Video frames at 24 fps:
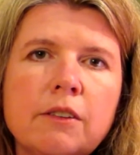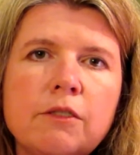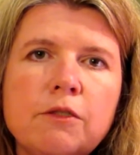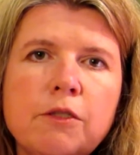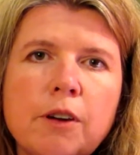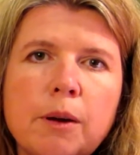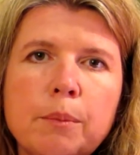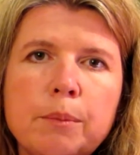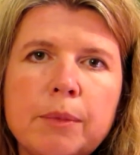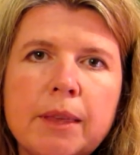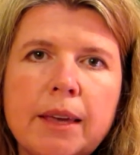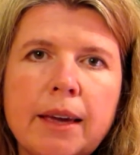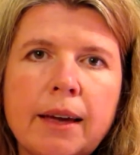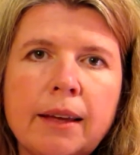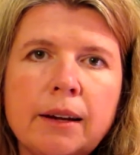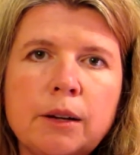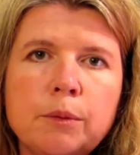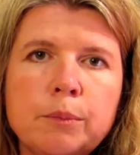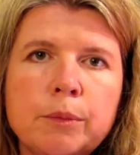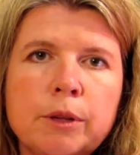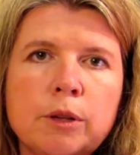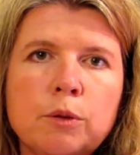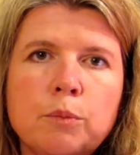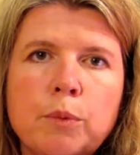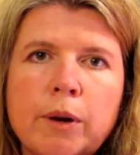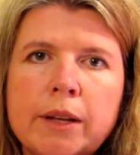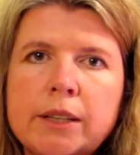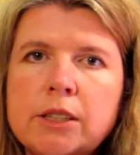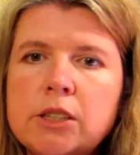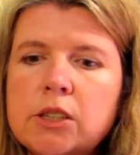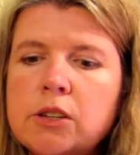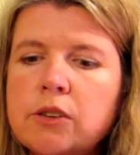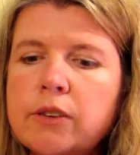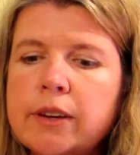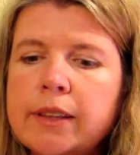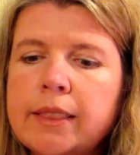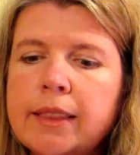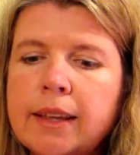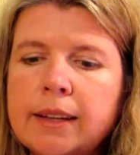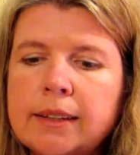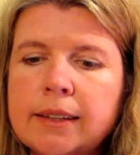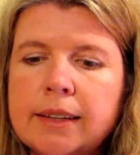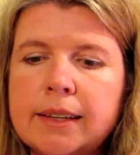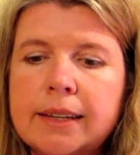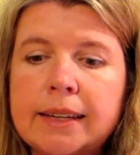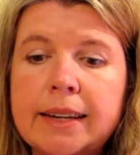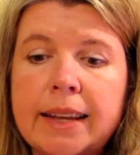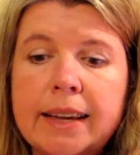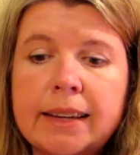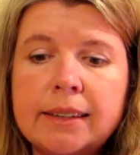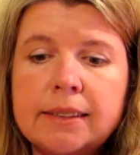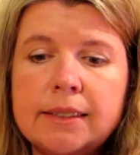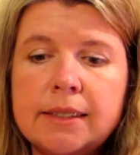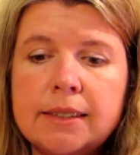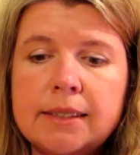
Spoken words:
from the animal once you're in that connected